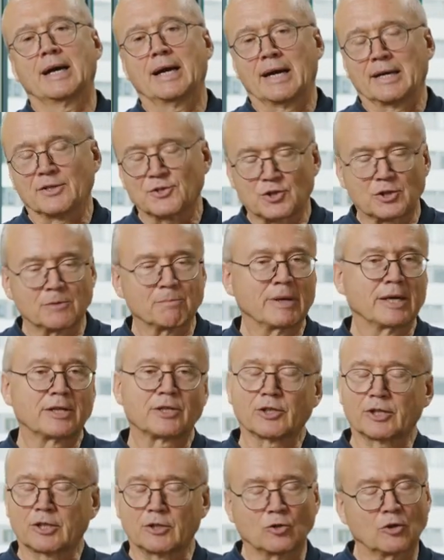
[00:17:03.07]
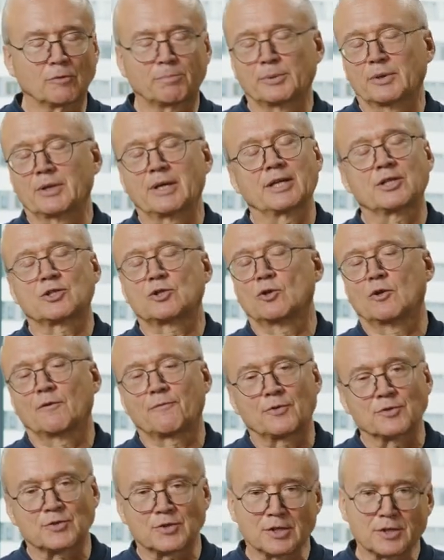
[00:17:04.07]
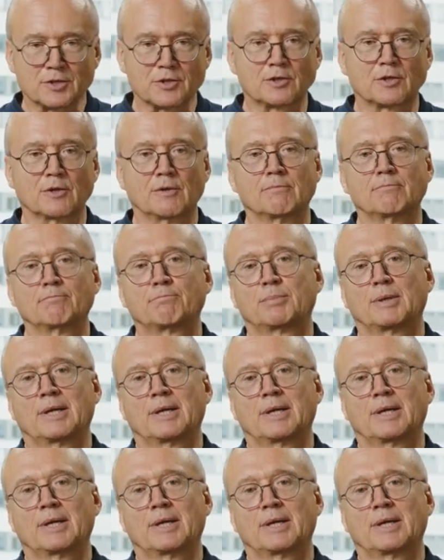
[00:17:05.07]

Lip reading: unsymmetrical operation of the system